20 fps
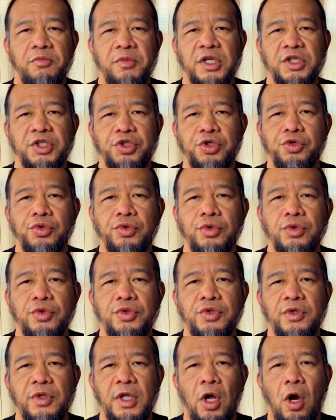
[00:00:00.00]
be as
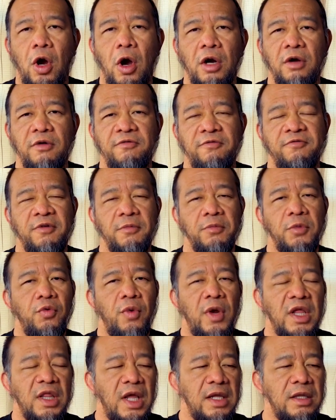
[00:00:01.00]
true to the art from
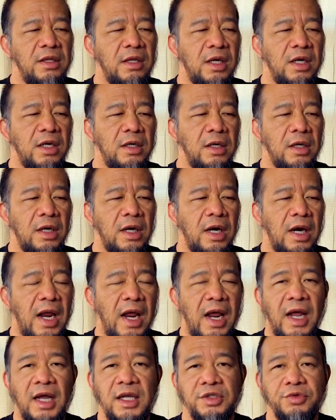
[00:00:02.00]
the way they did it
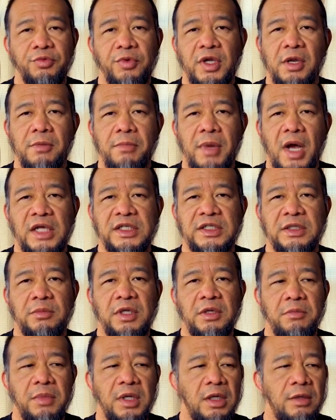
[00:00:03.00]
as we can
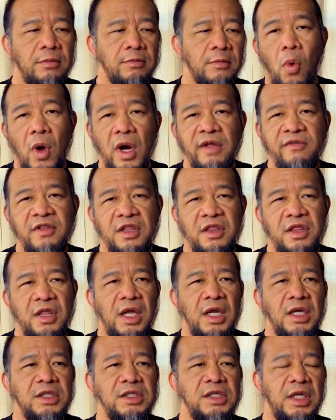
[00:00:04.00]
possibly be. One of the
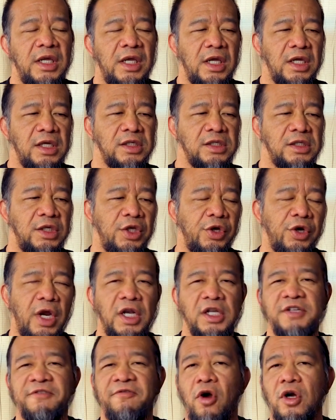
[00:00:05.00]
things is, you know,
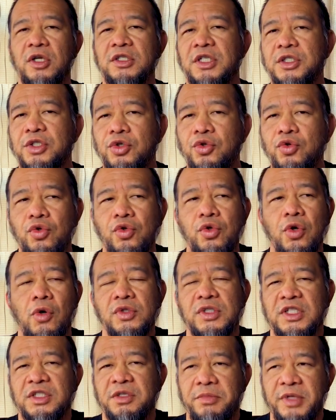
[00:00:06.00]
and as far as the school
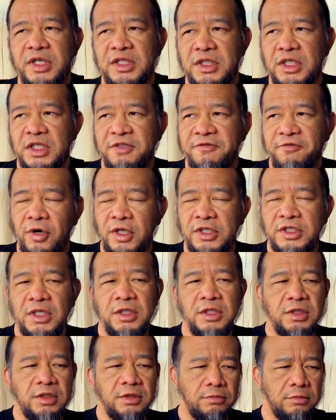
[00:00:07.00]
goes as a business, for
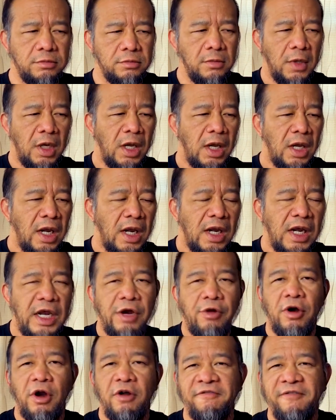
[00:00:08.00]
instance,
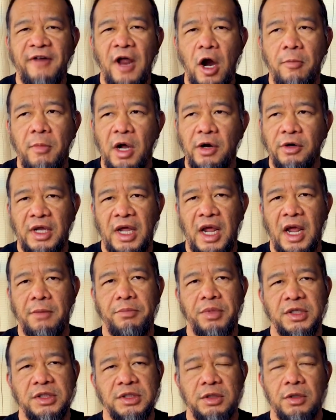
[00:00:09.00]
here at our Flower Mound
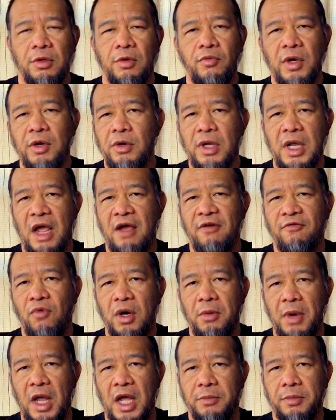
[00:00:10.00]
campus, we only have
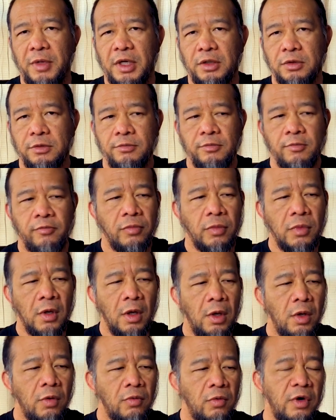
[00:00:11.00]
one black belt.
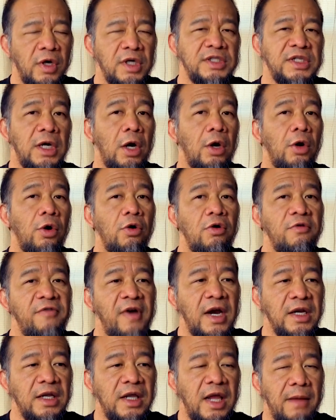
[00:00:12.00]
Whereas in our
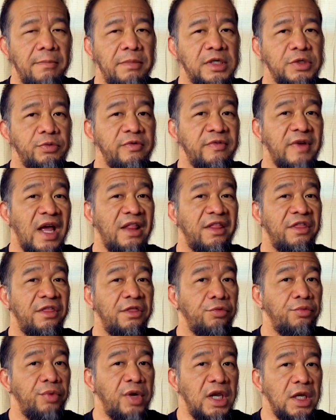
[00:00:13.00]
Irvine campus, we've got
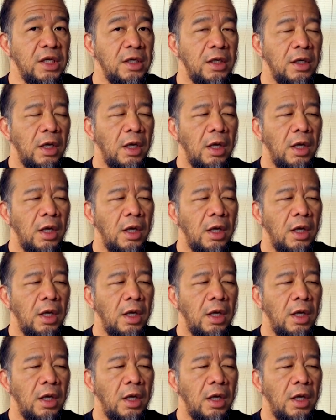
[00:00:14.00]
three.